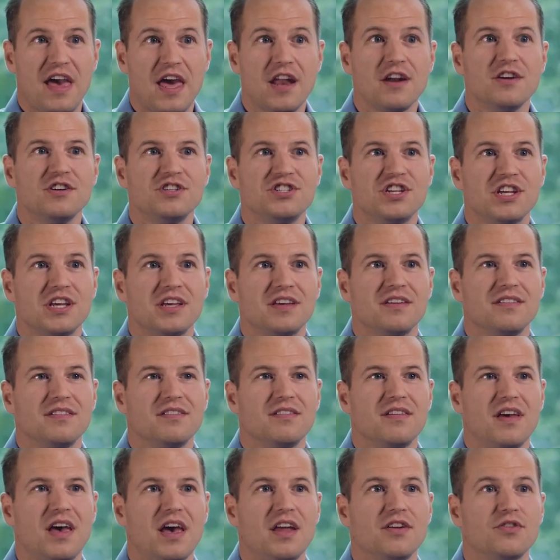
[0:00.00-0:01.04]
energy
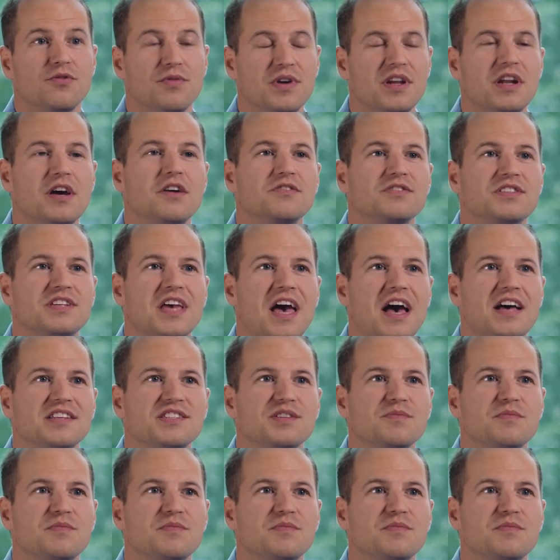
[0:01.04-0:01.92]
and greenhouse gas